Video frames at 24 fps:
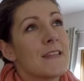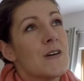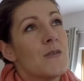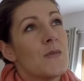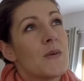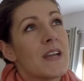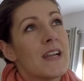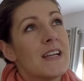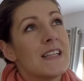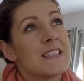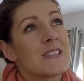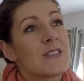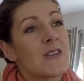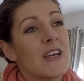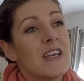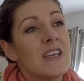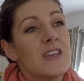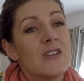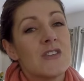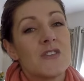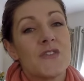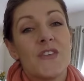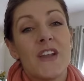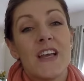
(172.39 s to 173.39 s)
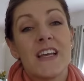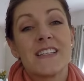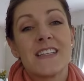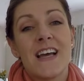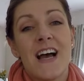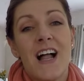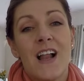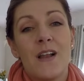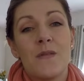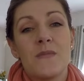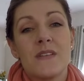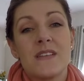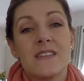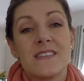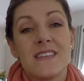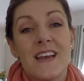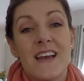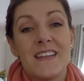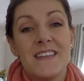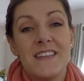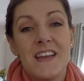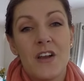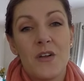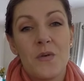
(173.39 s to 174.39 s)
What else do I use? Flaked almonds
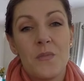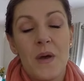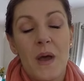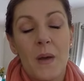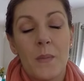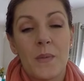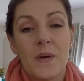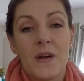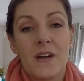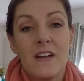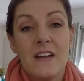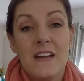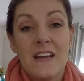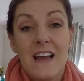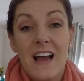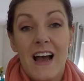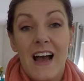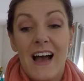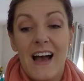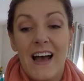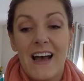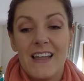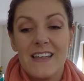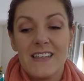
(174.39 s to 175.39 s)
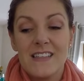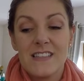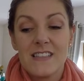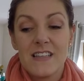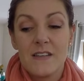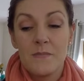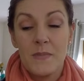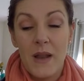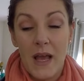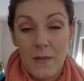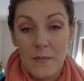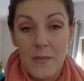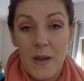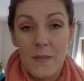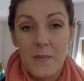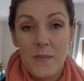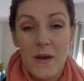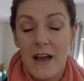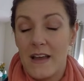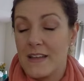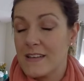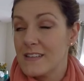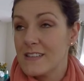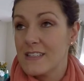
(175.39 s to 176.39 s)
and yellow pepper and black pepper,
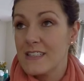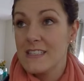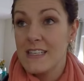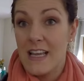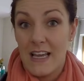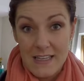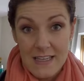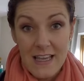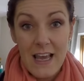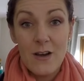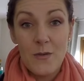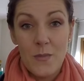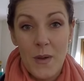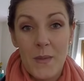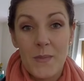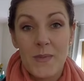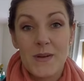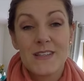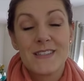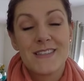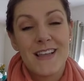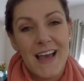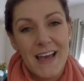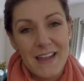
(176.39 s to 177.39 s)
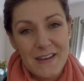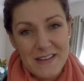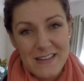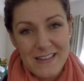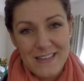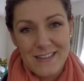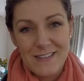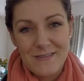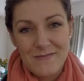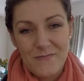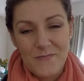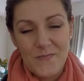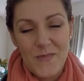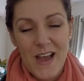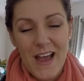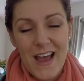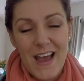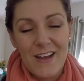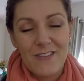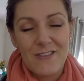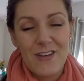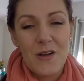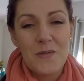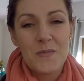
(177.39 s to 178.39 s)
and yellow peppers and
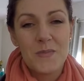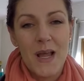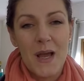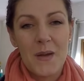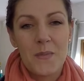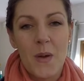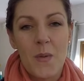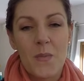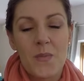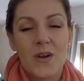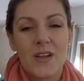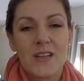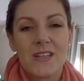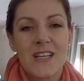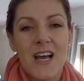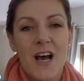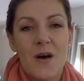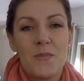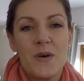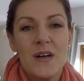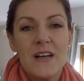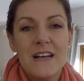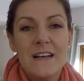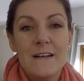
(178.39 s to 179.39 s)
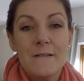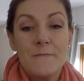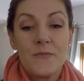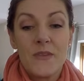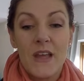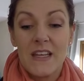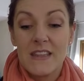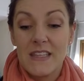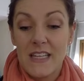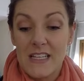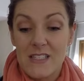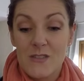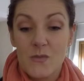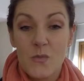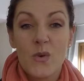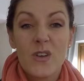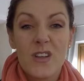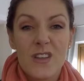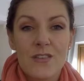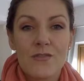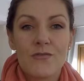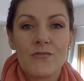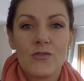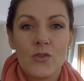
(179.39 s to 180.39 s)
ground black pepper on top. And that's one
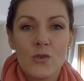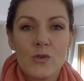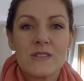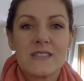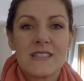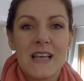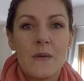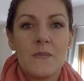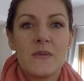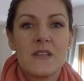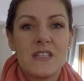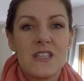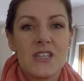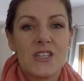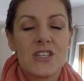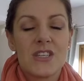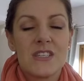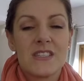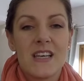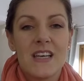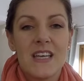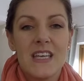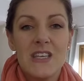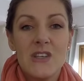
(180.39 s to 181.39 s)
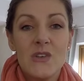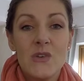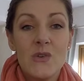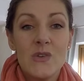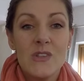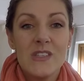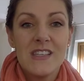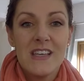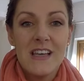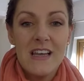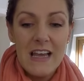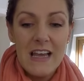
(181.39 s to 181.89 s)
of the roast salmon dishes I use.